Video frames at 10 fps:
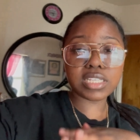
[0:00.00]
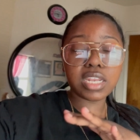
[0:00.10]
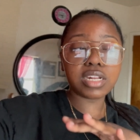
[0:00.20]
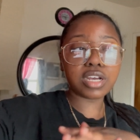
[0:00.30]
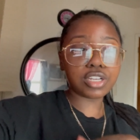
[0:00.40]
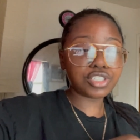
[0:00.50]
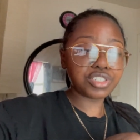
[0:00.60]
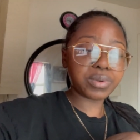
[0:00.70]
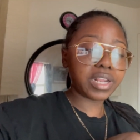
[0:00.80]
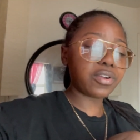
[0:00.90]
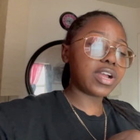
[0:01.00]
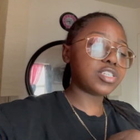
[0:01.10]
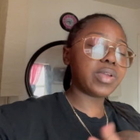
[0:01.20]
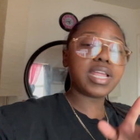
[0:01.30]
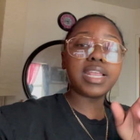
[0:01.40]
I need 120 to
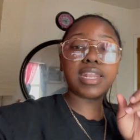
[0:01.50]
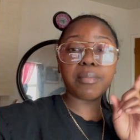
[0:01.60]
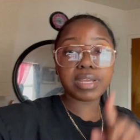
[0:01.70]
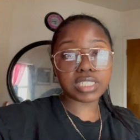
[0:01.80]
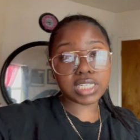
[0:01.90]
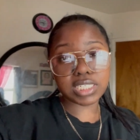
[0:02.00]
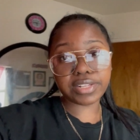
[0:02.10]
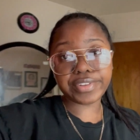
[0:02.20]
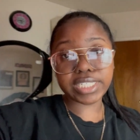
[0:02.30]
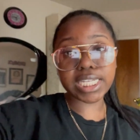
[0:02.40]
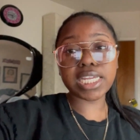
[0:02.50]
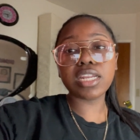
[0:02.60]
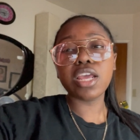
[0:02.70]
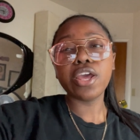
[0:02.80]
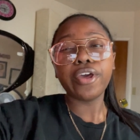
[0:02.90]
graduate, and I'm about to take
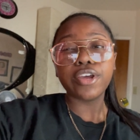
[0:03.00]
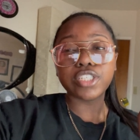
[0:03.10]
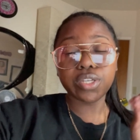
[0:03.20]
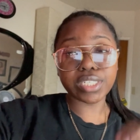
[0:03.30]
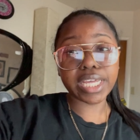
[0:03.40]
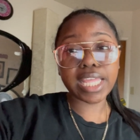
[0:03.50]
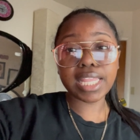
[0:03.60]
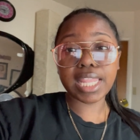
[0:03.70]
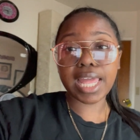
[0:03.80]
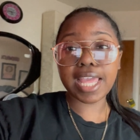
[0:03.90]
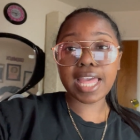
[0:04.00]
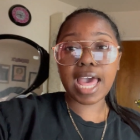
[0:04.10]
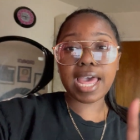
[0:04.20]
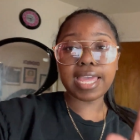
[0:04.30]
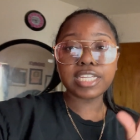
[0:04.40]
17. So it's looking like
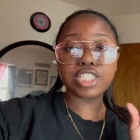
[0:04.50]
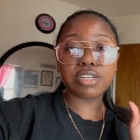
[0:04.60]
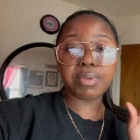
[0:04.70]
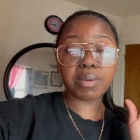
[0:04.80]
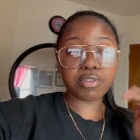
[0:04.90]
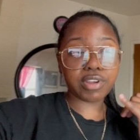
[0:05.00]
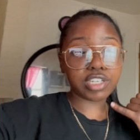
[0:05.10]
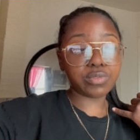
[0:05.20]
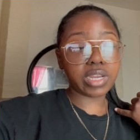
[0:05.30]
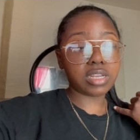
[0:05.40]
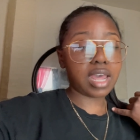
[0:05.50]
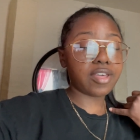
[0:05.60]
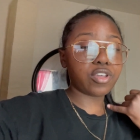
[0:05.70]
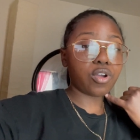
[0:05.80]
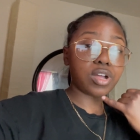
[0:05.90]
I should be able to graduate
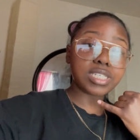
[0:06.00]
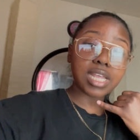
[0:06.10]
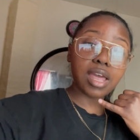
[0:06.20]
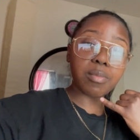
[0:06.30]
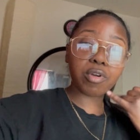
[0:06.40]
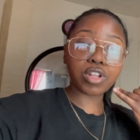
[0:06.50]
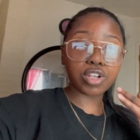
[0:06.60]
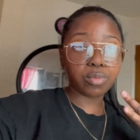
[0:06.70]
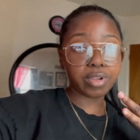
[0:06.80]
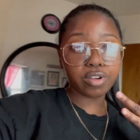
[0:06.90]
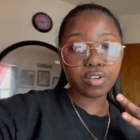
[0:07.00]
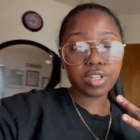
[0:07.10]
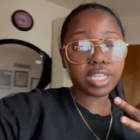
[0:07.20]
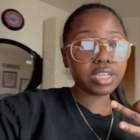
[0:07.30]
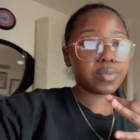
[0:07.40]
either on time or a little bit
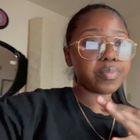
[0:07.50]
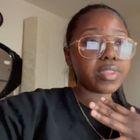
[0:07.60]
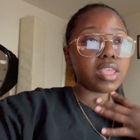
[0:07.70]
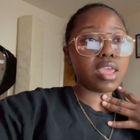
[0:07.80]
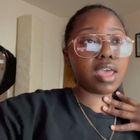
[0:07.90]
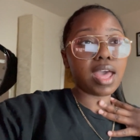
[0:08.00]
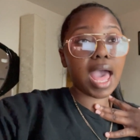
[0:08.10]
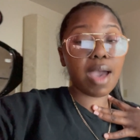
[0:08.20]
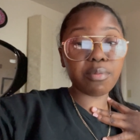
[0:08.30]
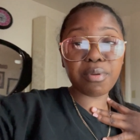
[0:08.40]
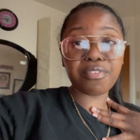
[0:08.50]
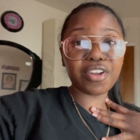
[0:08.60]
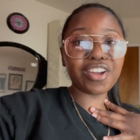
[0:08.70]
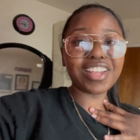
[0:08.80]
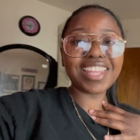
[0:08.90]
early. I would
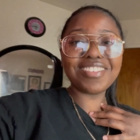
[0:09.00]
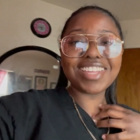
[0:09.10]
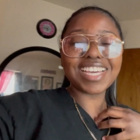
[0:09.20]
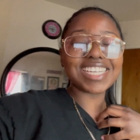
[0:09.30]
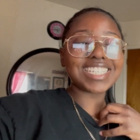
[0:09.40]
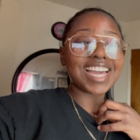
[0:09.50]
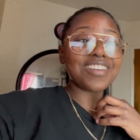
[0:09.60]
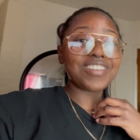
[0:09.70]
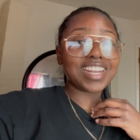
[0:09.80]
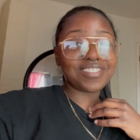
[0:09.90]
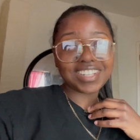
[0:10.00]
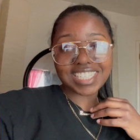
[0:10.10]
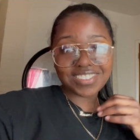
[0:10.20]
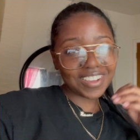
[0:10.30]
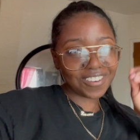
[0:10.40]
prefer early because I'm ready for
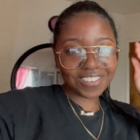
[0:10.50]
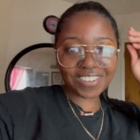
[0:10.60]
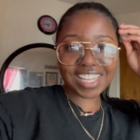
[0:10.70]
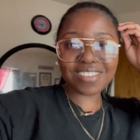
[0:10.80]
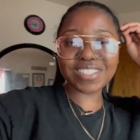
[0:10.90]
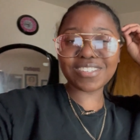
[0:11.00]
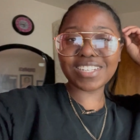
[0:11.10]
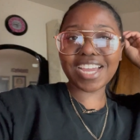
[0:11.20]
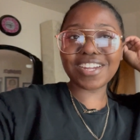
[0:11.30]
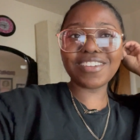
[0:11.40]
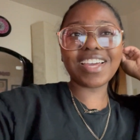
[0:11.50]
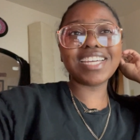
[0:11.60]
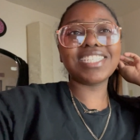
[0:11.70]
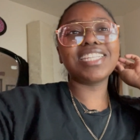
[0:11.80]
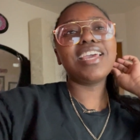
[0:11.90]
this to be over with. I'm so tired, you
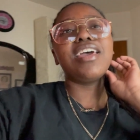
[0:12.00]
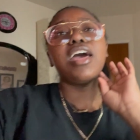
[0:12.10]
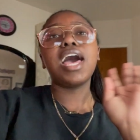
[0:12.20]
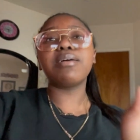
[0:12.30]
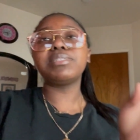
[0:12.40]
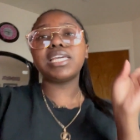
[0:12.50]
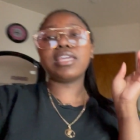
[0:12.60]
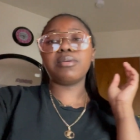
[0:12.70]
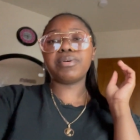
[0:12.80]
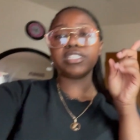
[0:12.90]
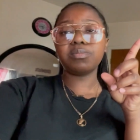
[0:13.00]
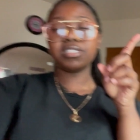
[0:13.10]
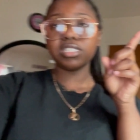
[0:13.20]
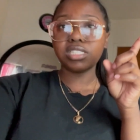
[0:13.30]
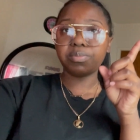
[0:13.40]
guys. I'm taking
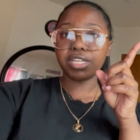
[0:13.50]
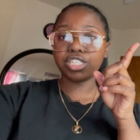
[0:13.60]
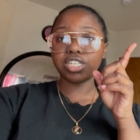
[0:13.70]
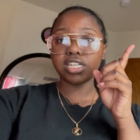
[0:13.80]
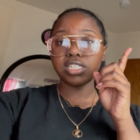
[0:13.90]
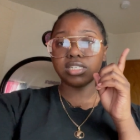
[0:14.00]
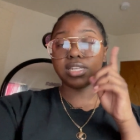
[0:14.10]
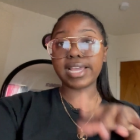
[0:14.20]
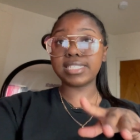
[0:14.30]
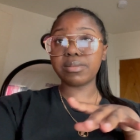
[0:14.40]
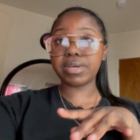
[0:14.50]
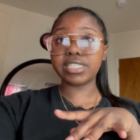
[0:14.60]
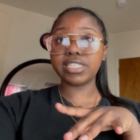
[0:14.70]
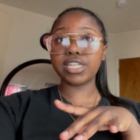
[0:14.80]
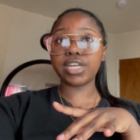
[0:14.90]
principles of speech next
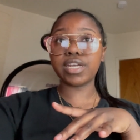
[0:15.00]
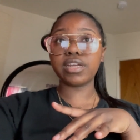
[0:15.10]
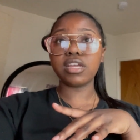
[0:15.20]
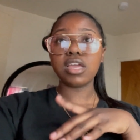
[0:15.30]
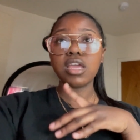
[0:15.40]
semester.